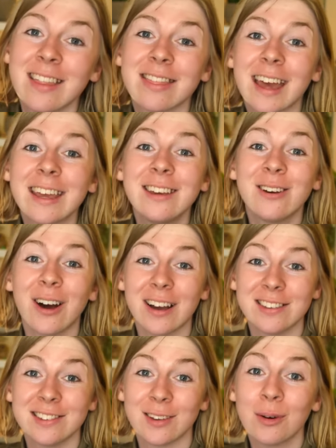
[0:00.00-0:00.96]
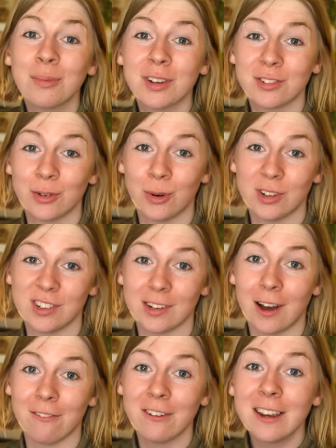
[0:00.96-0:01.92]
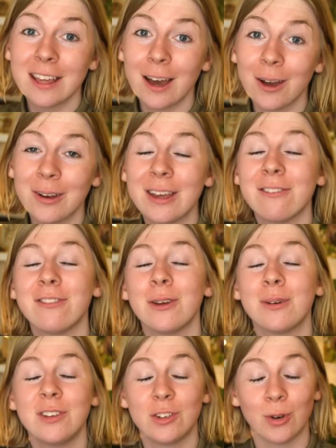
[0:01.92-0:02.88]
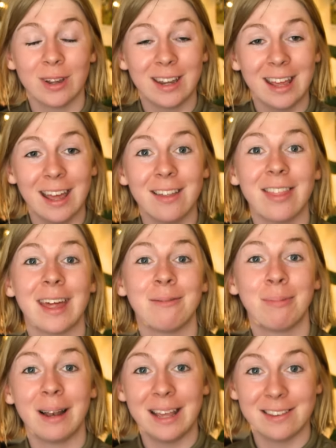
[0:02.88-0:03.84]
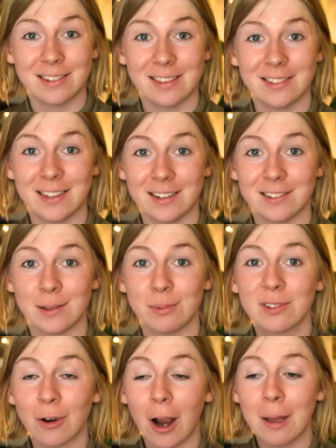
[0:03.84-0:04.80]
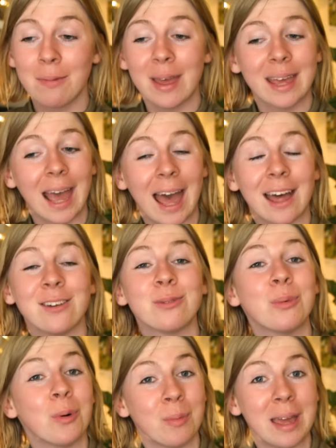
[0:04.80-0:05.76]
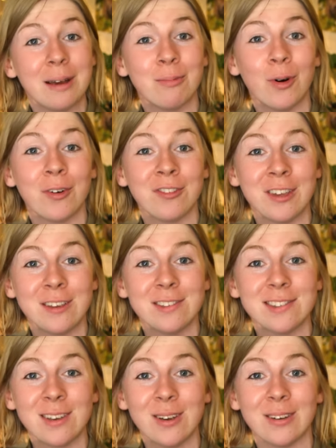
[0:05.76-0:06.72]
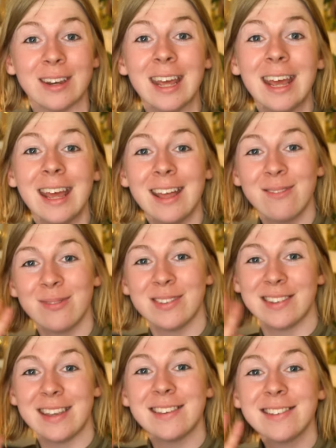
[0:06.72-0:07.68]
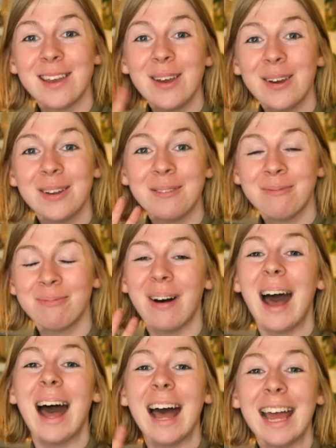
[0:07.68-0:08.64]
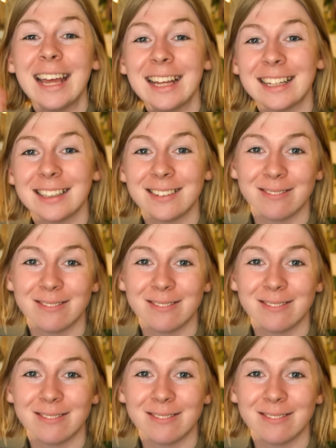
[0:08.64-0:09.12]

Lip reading: Thank you guys so much for watching our video. If you enjoyed it, then please consider subscribing and we'll make more for you soon. See you soon. Bye!